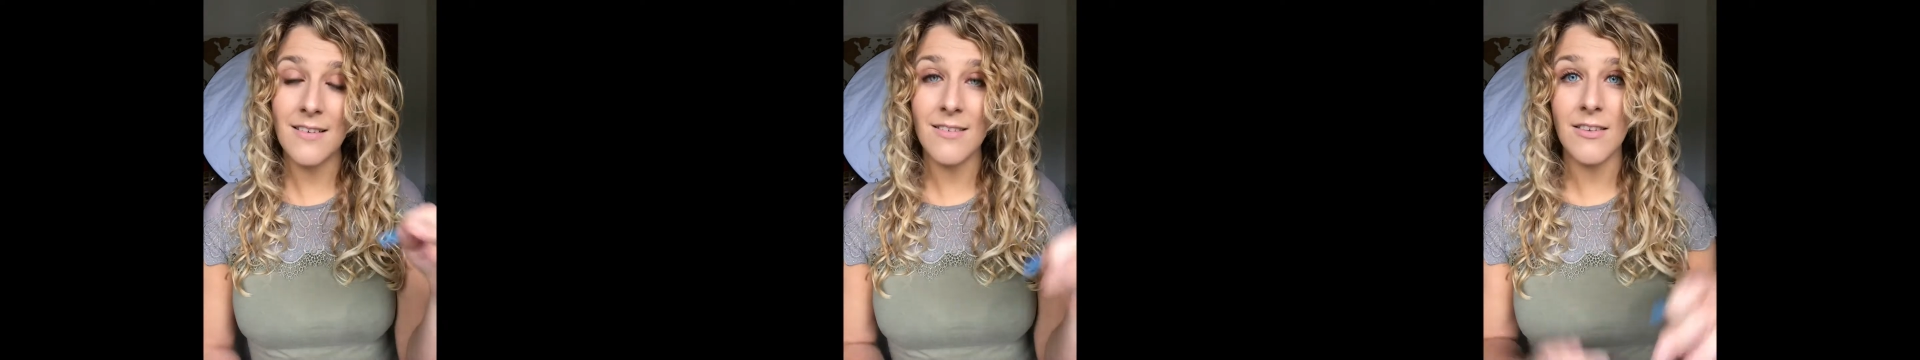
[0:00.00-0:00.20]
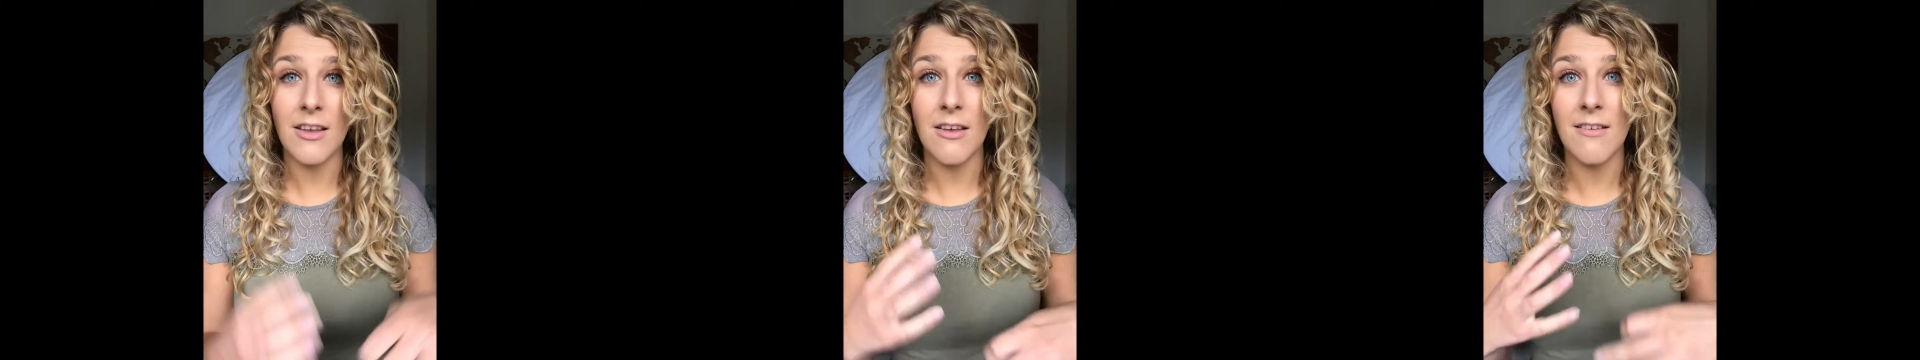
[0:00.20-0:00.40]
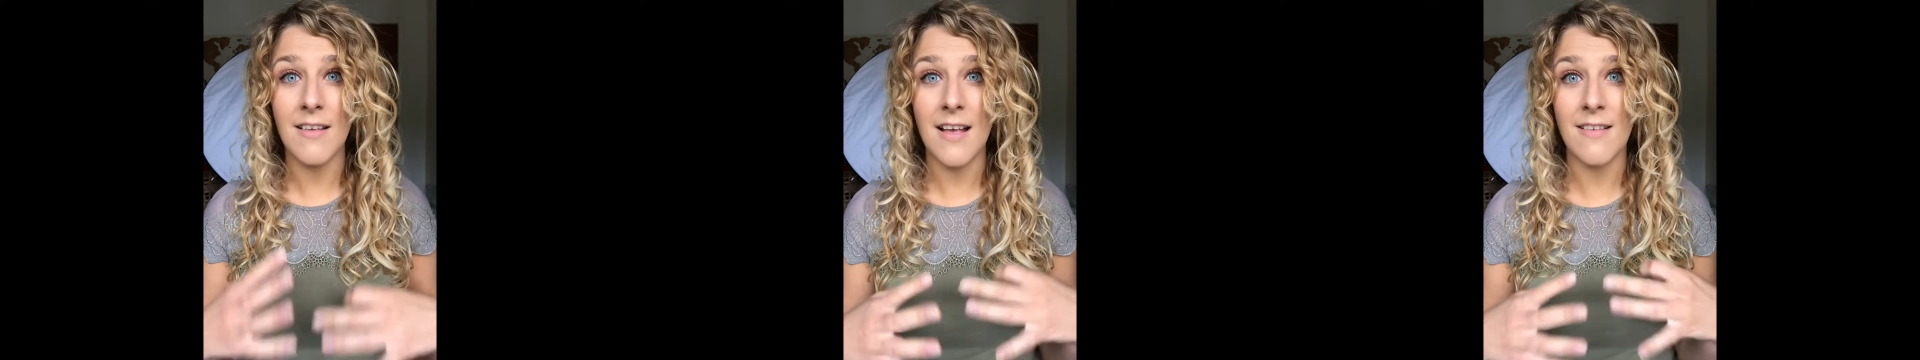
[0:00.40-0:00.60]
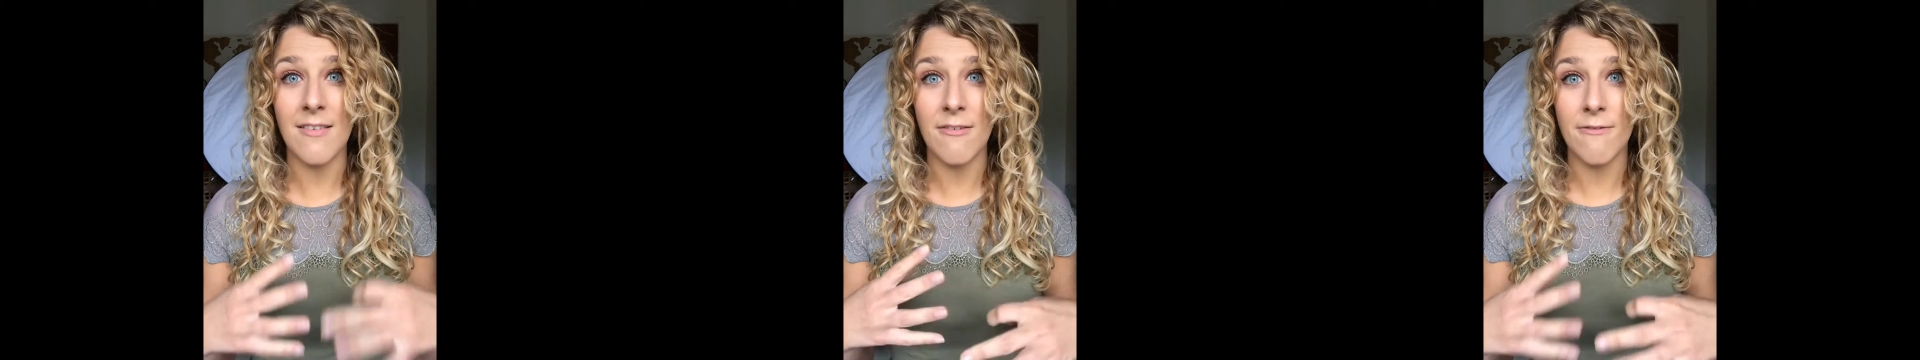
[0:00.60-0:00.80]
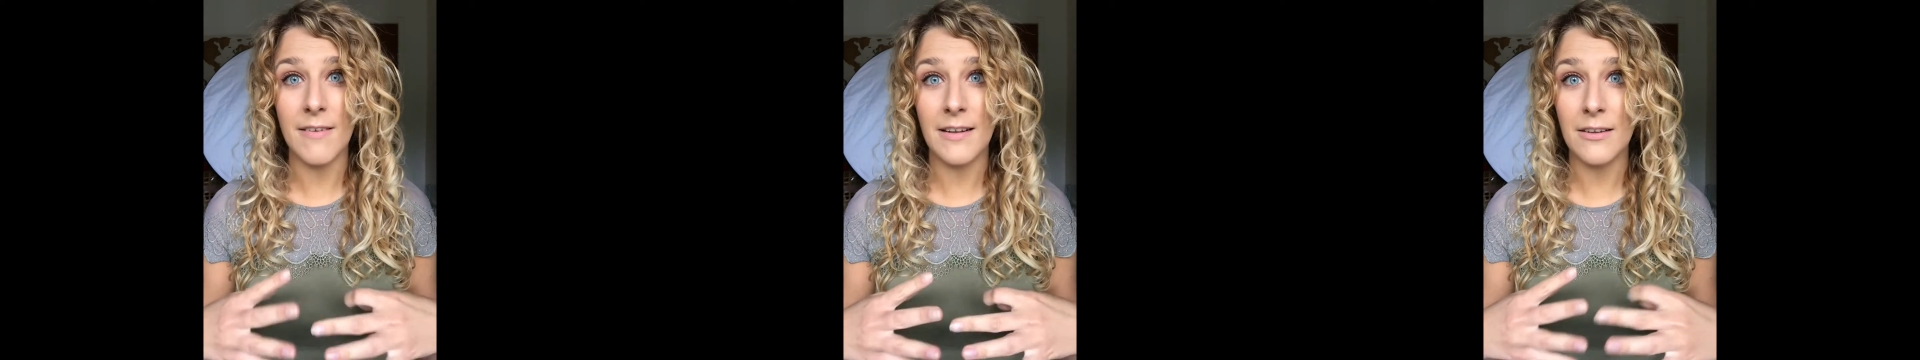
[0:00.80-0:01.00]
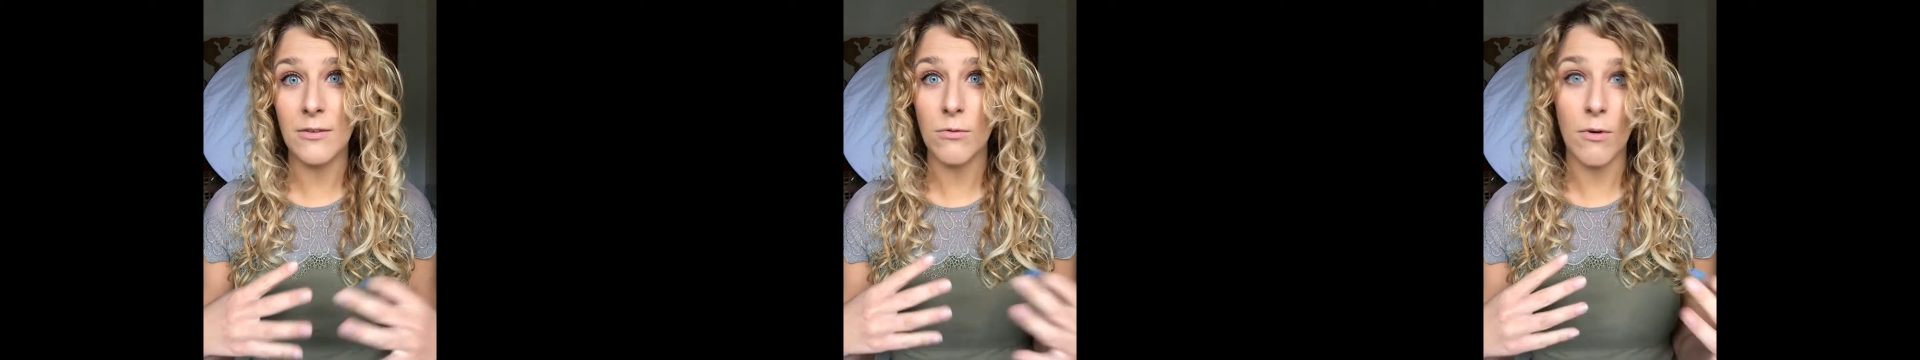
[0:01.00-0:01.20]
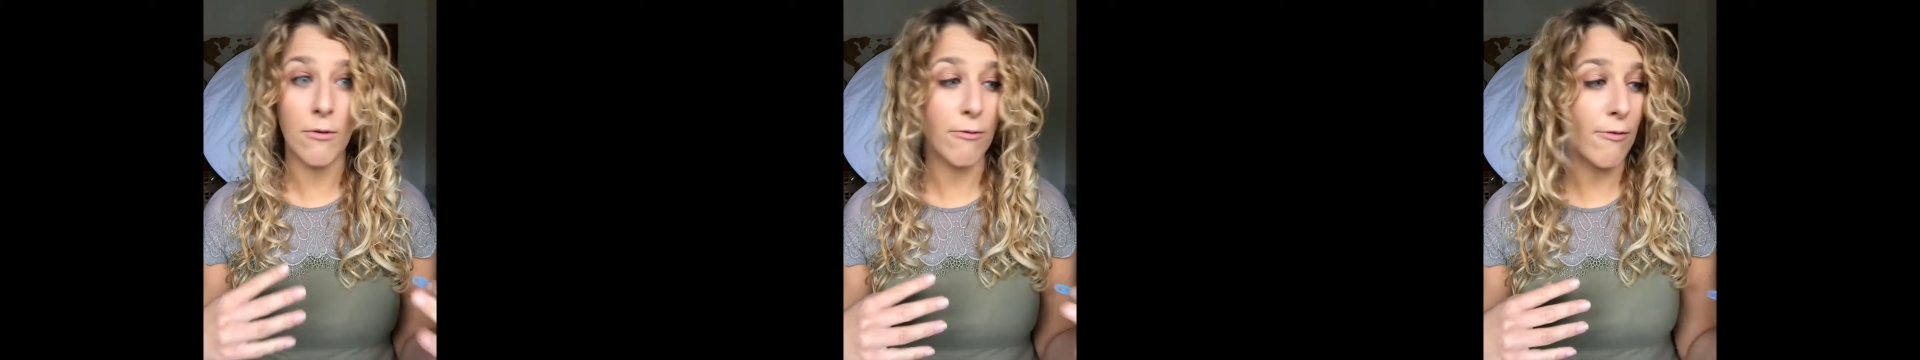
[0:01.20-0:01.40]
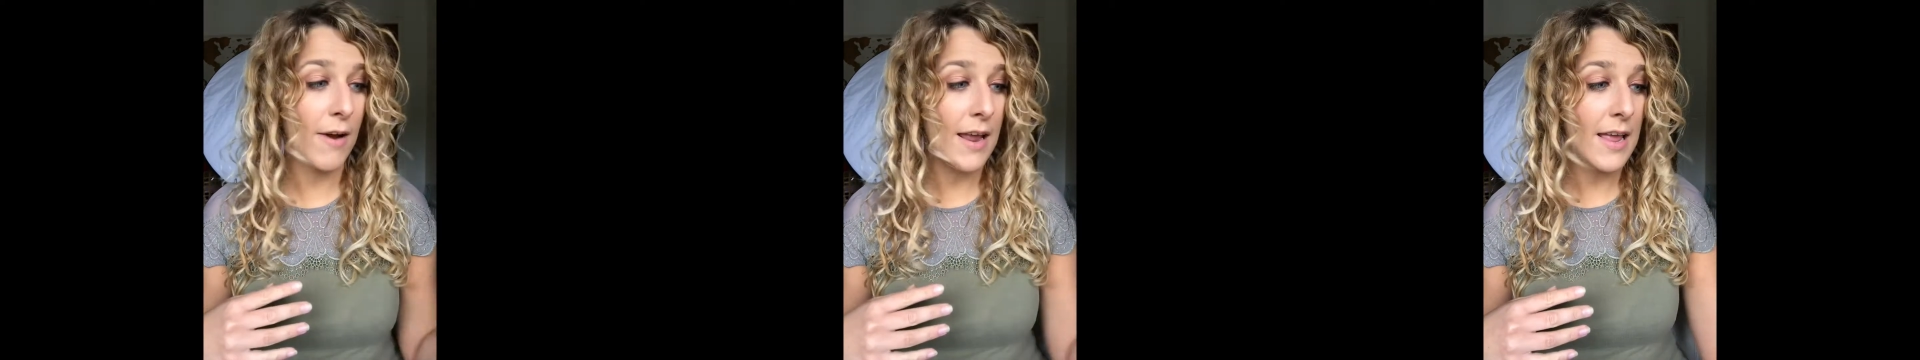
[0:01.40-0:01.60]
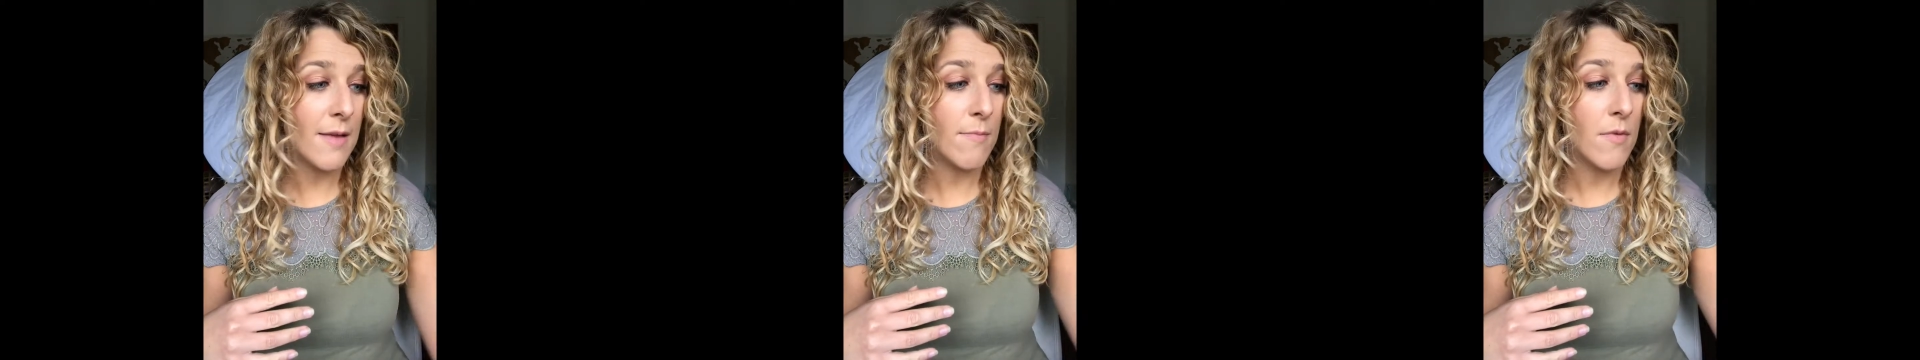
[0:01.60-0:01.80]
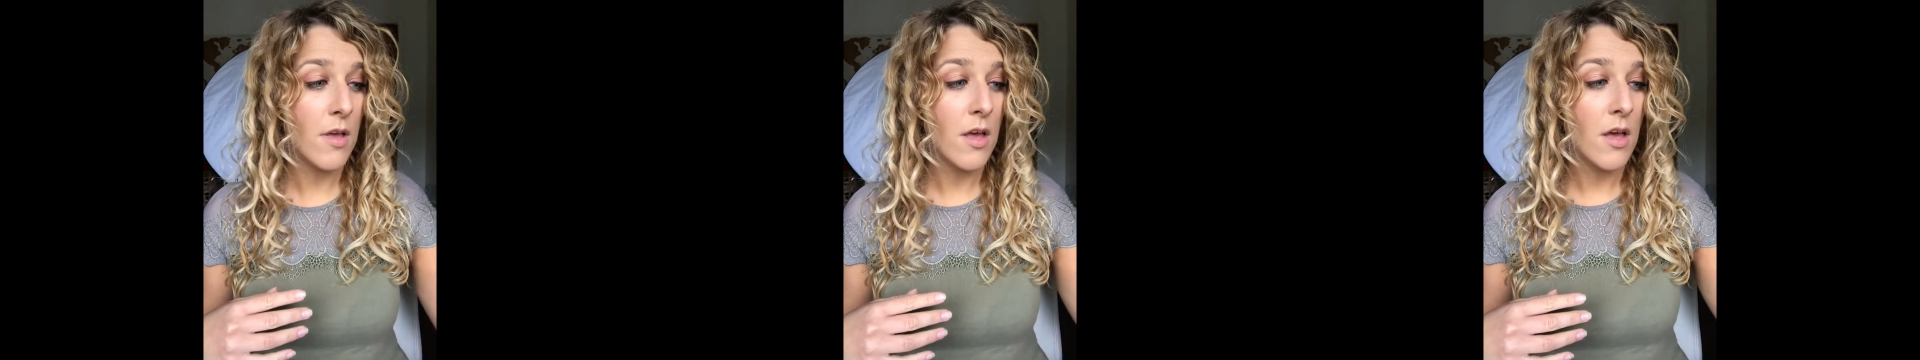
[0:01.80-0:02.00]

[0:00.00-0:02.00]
to use it as a filter or frame.